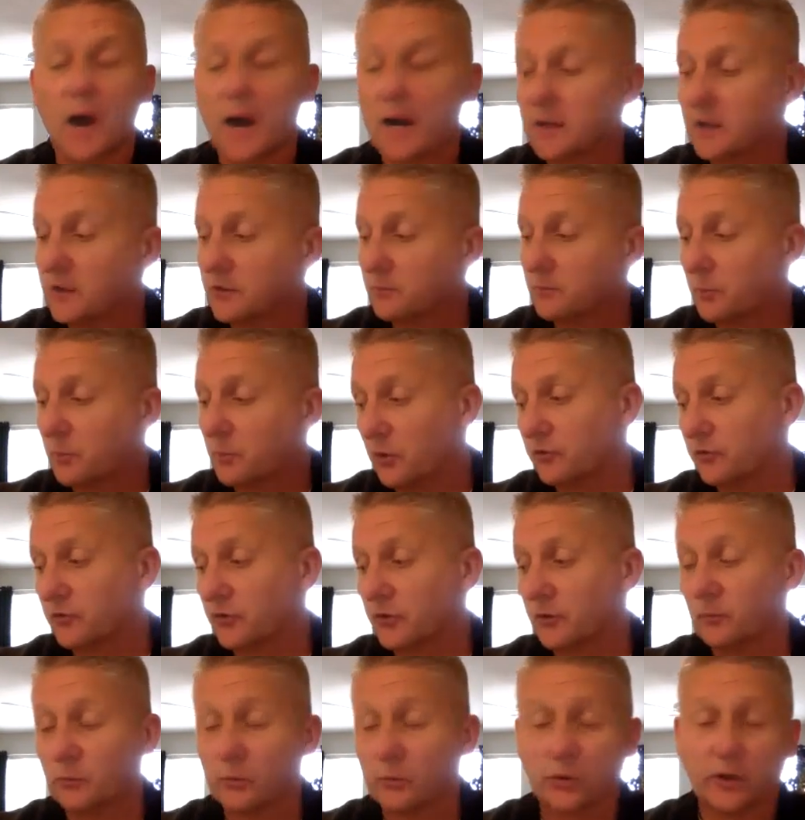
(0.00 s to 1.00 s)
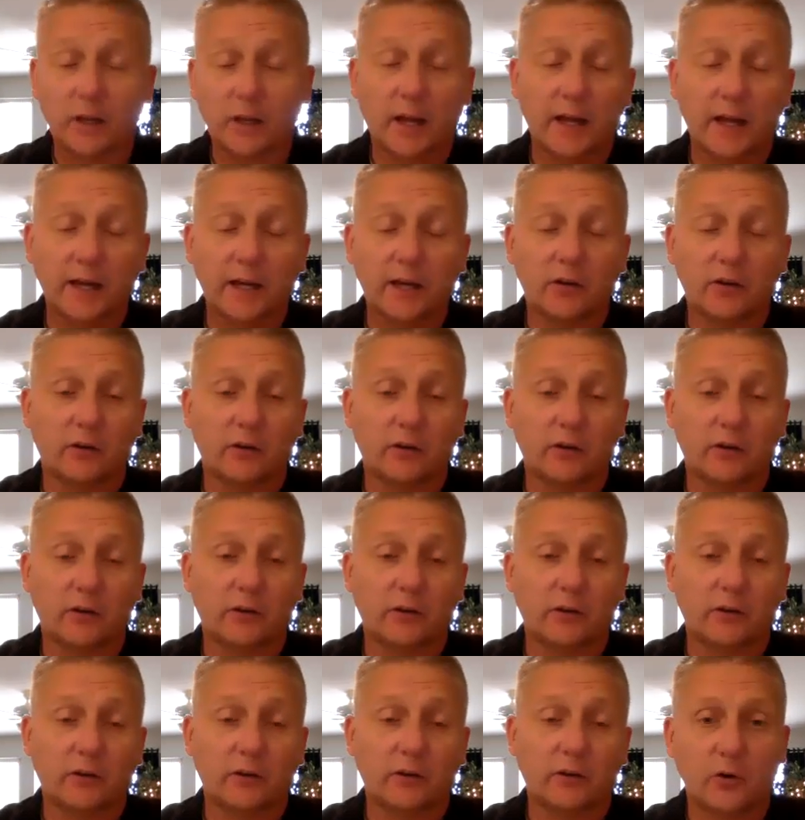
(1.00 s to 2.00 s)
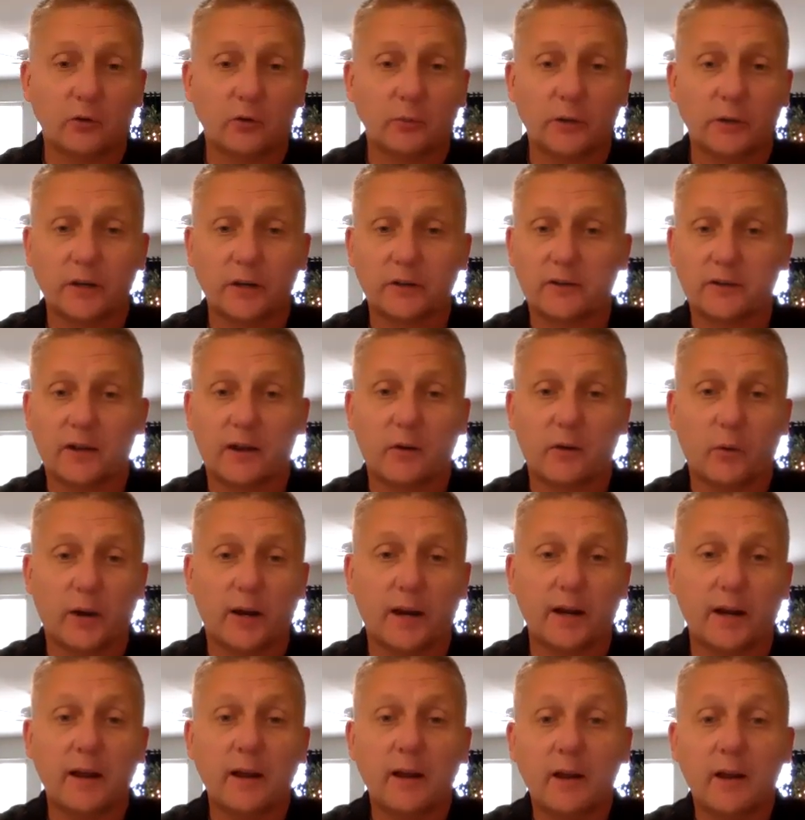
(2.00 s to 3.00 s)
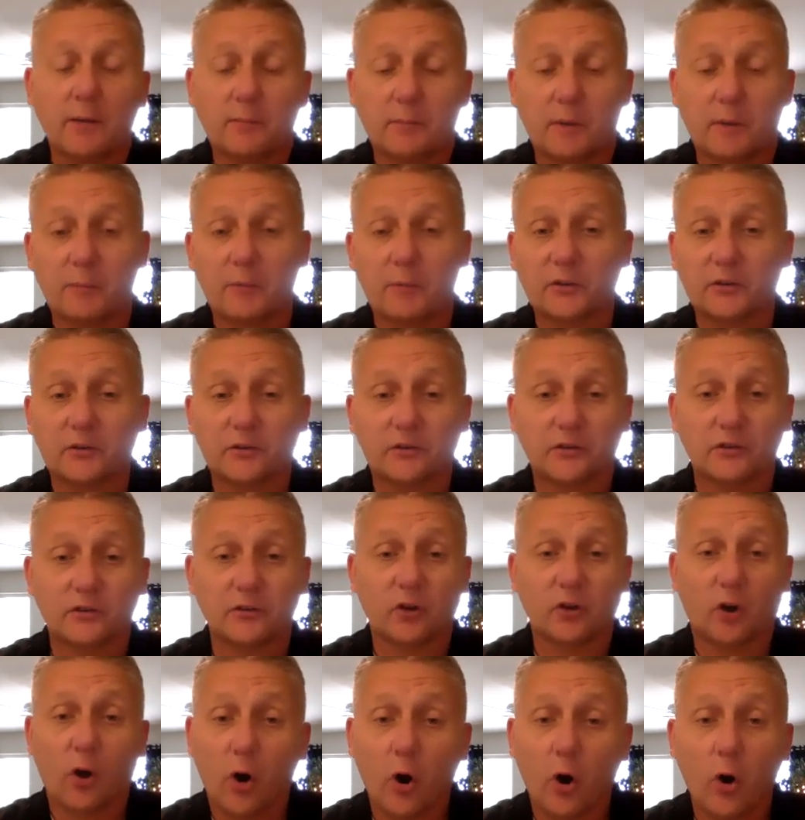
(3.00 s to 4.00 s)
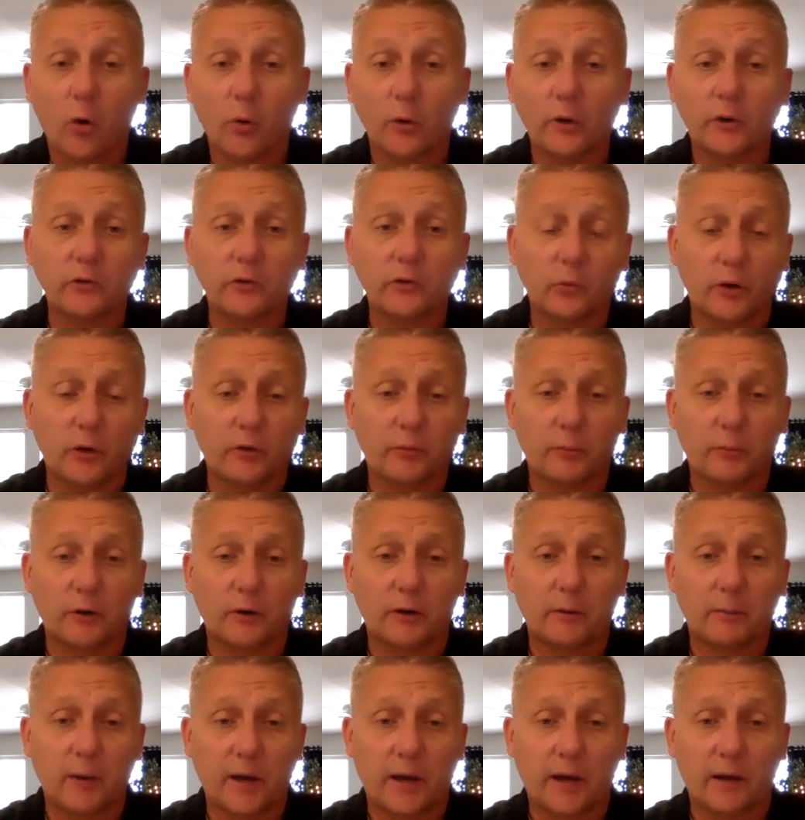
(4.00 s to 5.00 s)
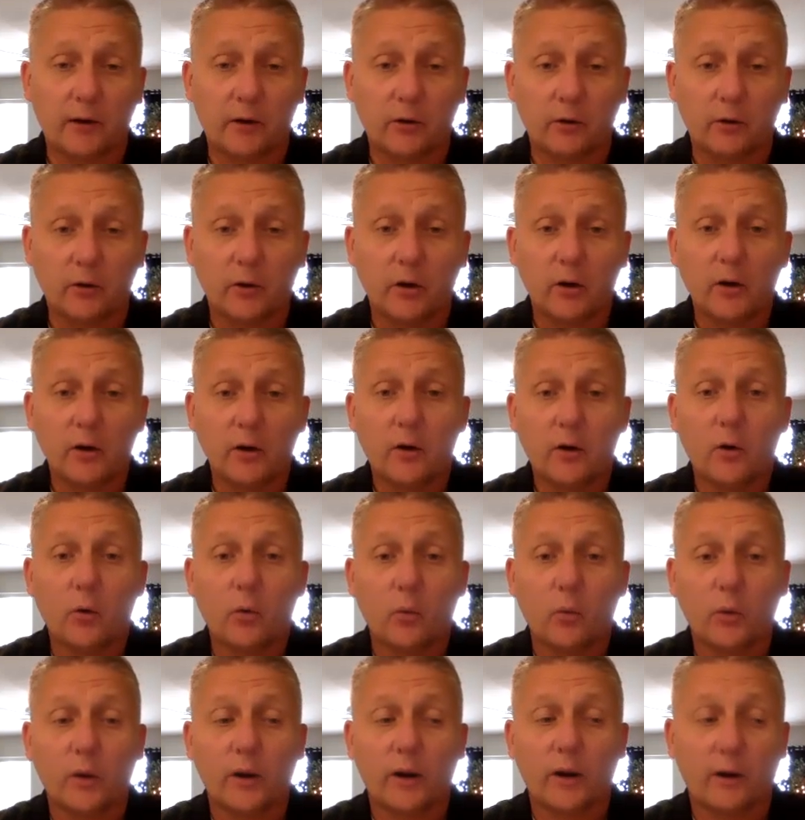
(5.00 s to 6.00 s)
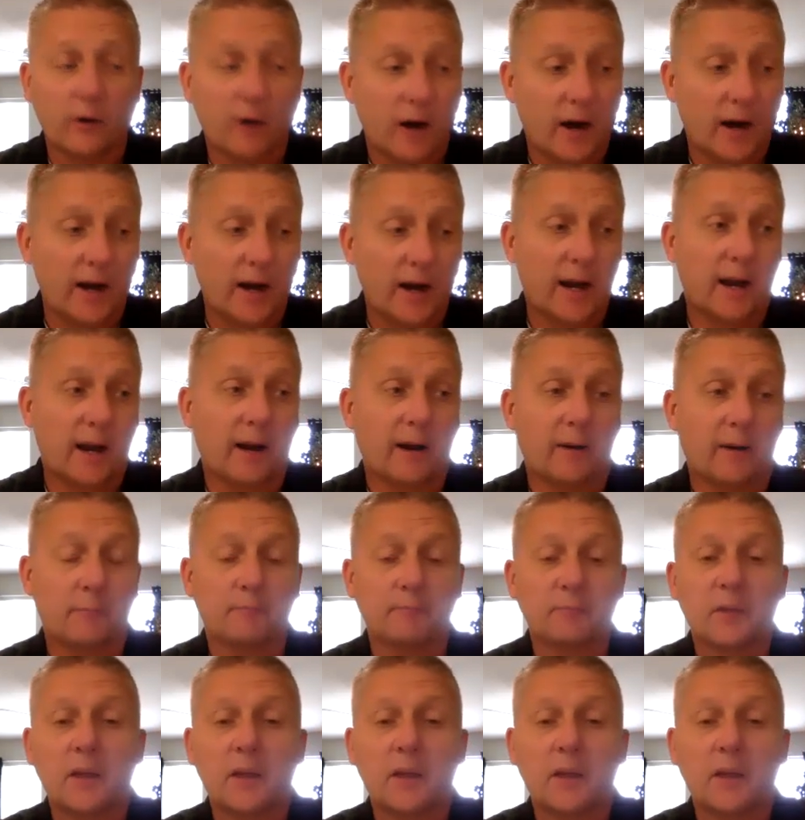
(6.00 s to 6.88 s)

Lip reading: I just personally really like it on the cell phone because that way my business is always with me no matter where I am.